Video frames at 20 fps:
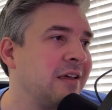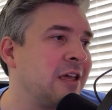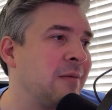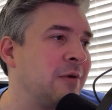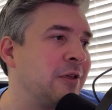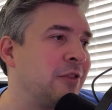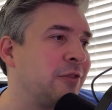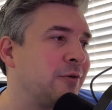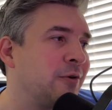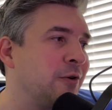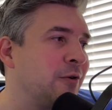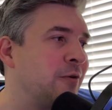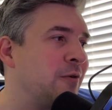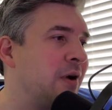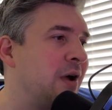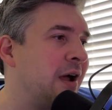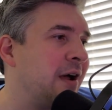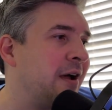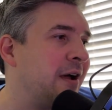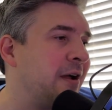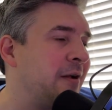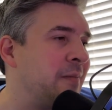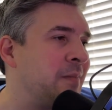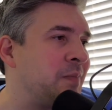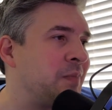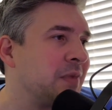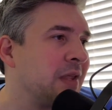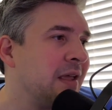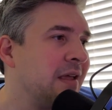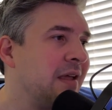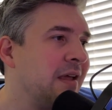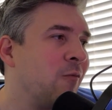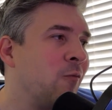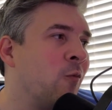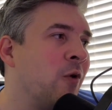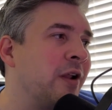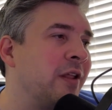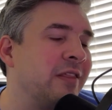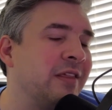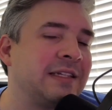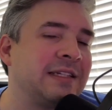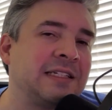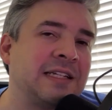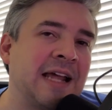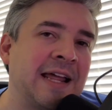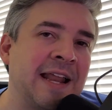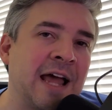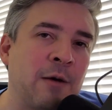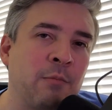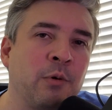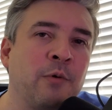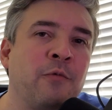coming through. One of the standout